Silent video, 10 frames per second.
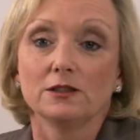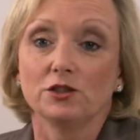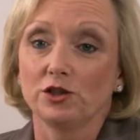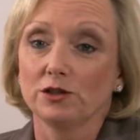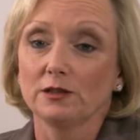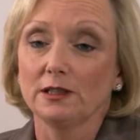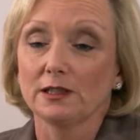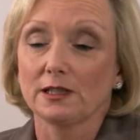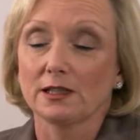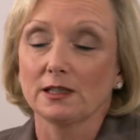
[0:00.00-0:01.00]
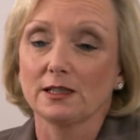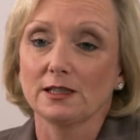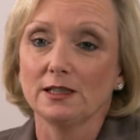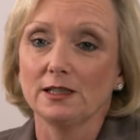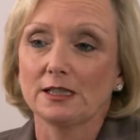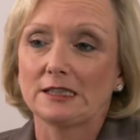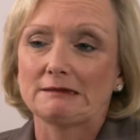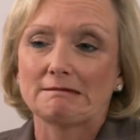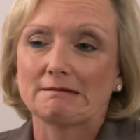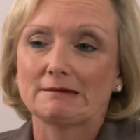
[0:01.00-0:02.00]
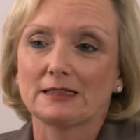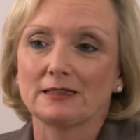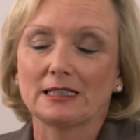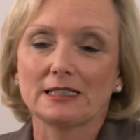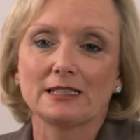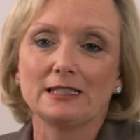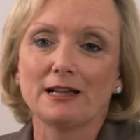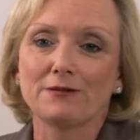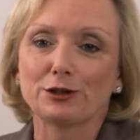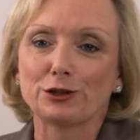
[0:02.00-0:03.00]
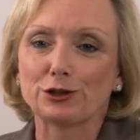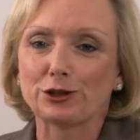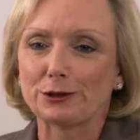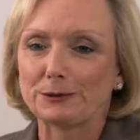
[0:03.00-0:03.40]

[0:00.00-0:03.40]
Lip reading: Dueling sisters? That's never good.